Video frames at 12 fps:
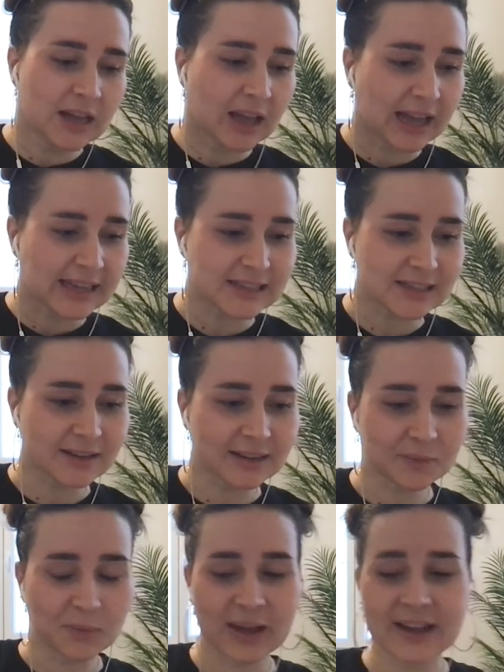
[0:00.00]
I
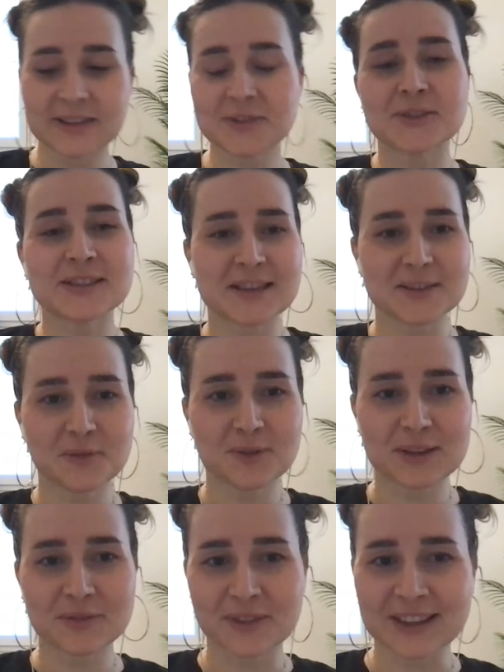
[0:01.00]
started by successfully
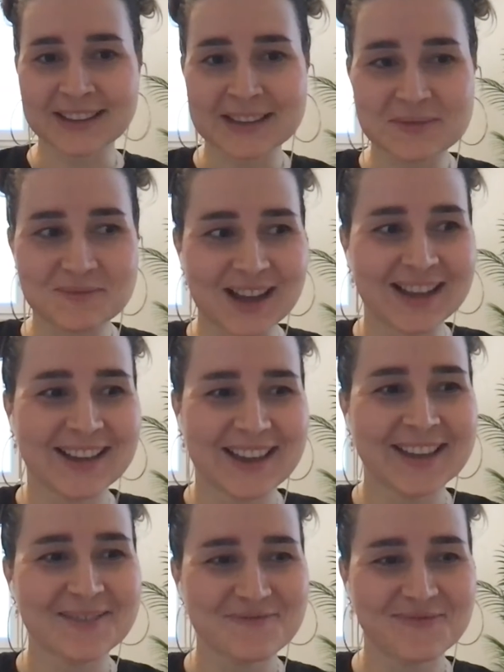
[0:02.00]
failing
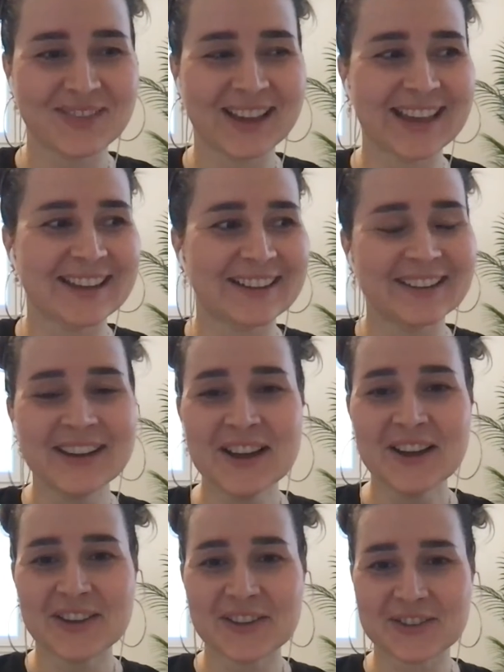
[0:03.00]
my
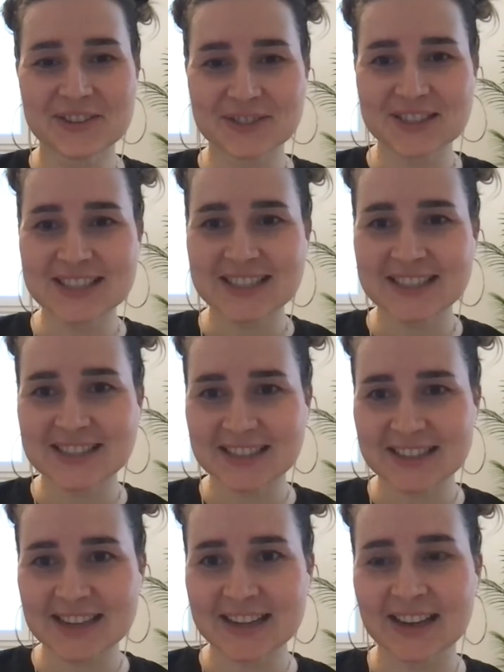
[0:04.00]
university
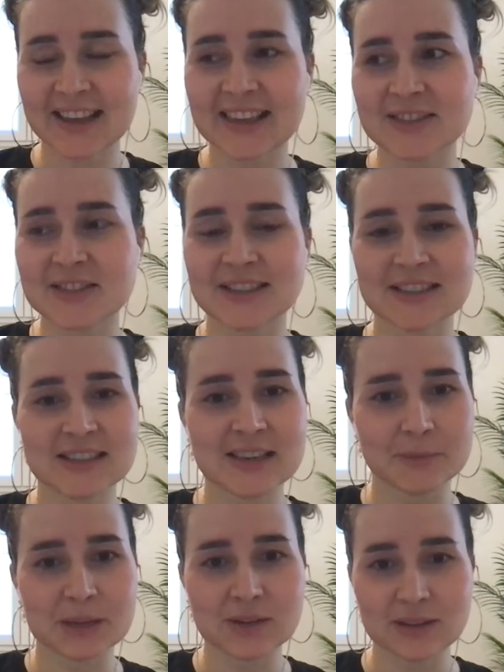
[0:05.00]
study. I studied
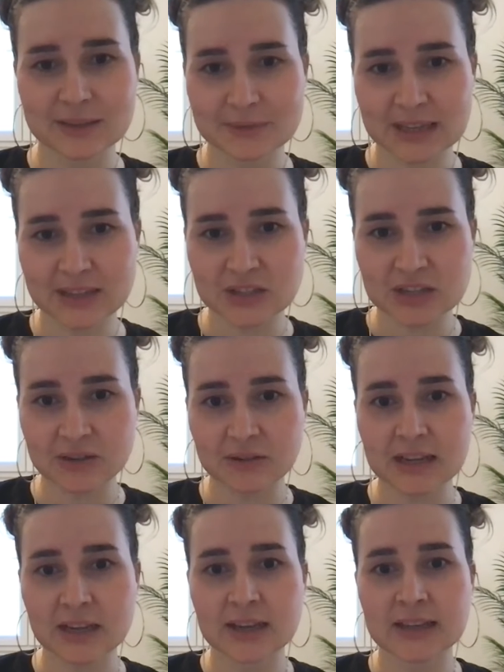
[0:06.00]
chemical
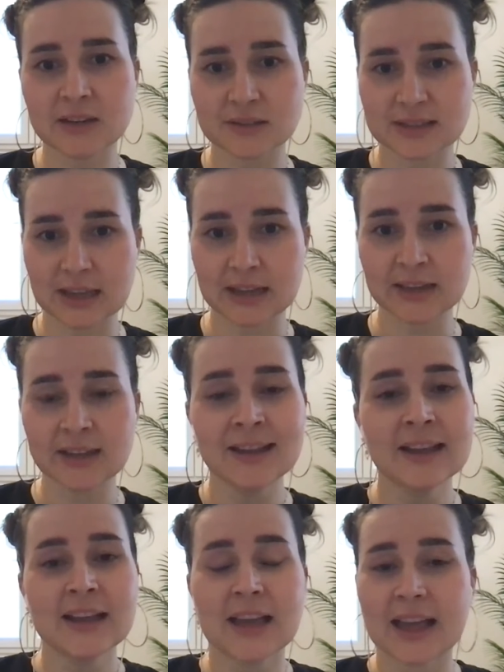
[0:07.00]
engineering in Lausanne,
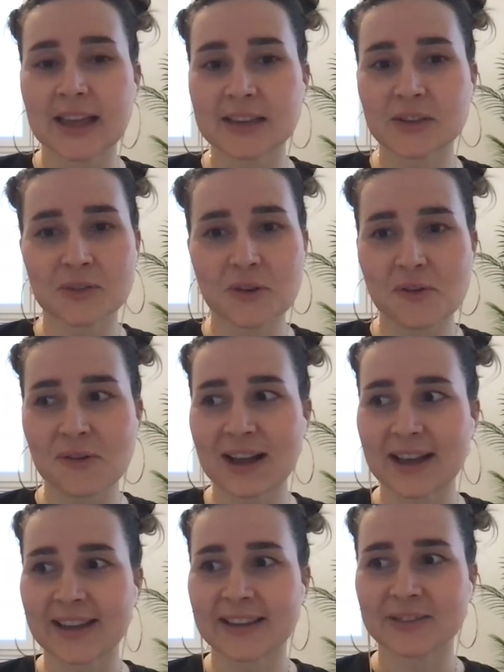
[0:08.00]
and
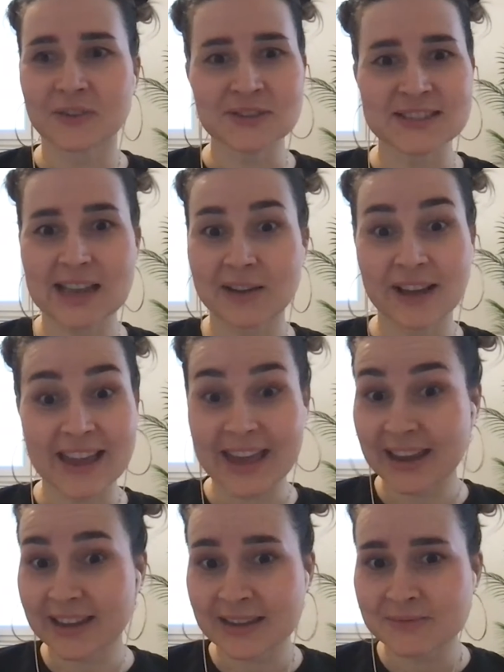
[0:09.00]
it turns out I
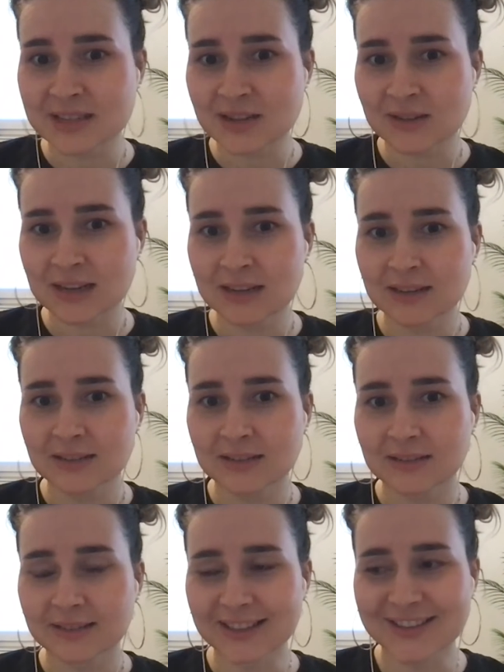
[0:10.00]
hate chemistry.
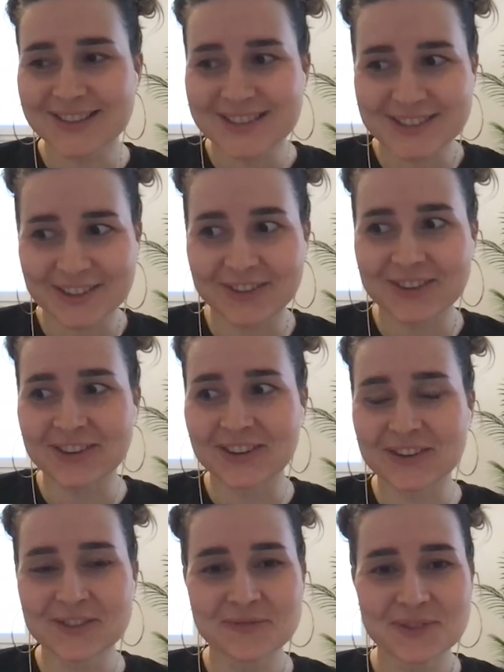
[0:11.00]
So,
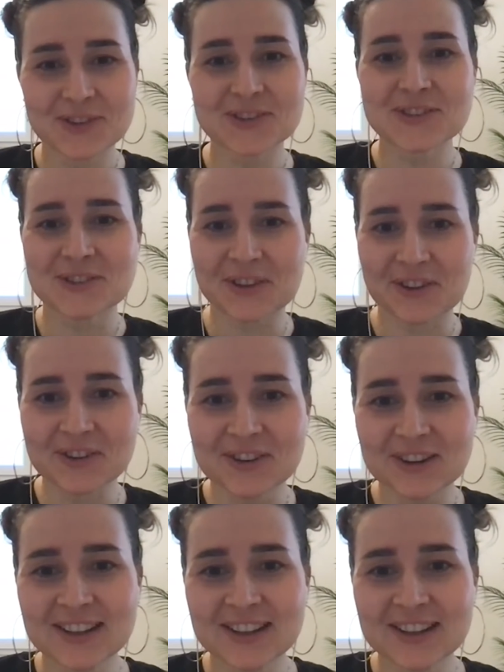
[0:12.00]
good to know.